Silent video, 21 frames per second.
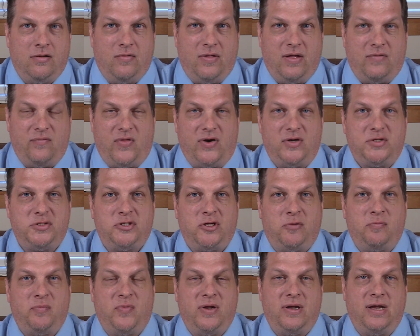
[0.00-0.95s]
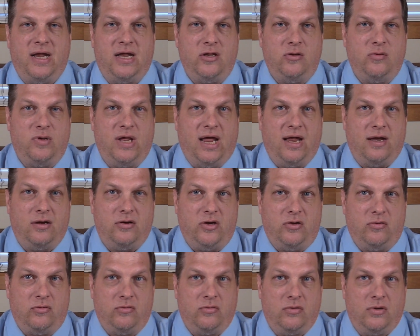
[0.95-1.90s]
that there's something that you can't
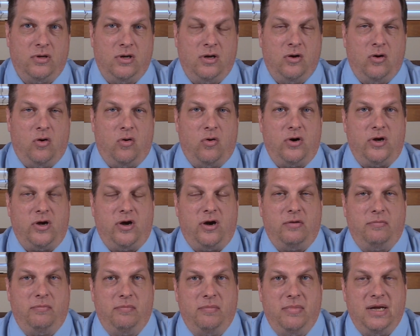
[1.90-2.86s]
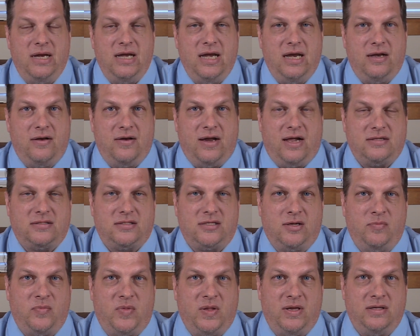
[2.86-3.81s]
do, or you're admitting that
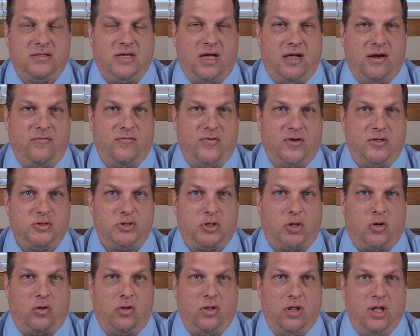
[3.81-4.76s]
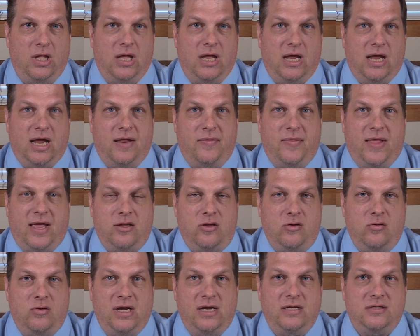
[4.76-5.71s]
something's out of control and that
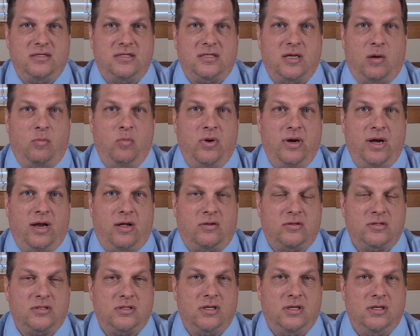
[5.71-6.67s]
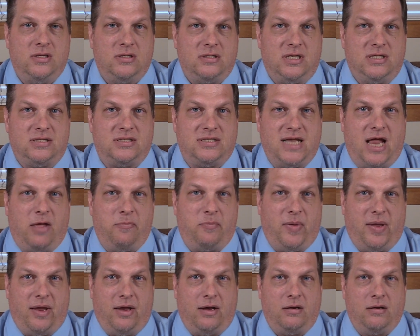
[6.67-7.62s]
you need someone else to
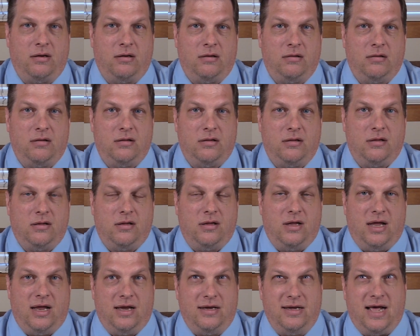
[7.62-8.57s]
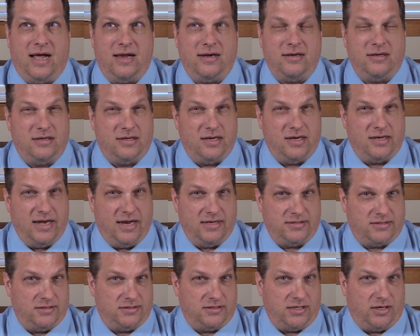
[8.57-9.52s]
step in and not to
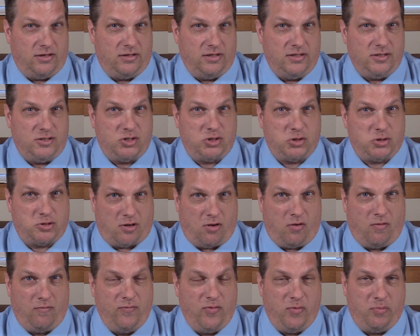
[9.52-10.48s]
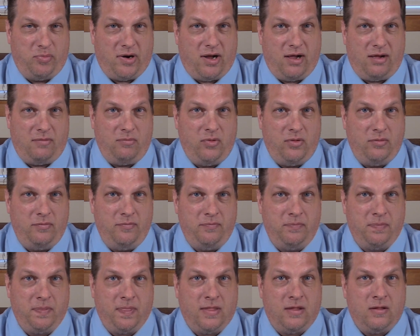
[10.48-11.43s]
necessarily solve the problem,
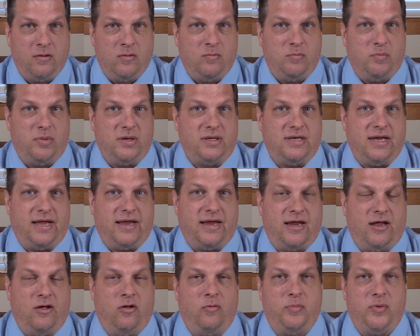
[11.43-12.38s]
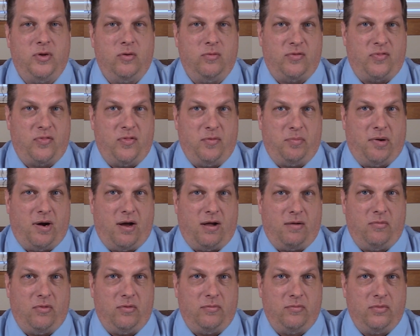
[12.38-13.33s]
but to help you with the
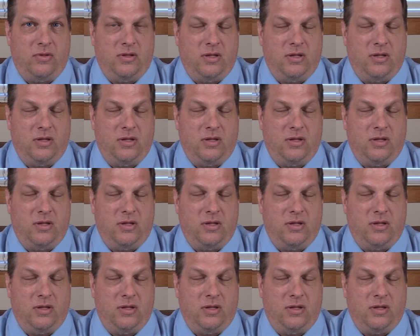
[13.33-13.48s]
problem.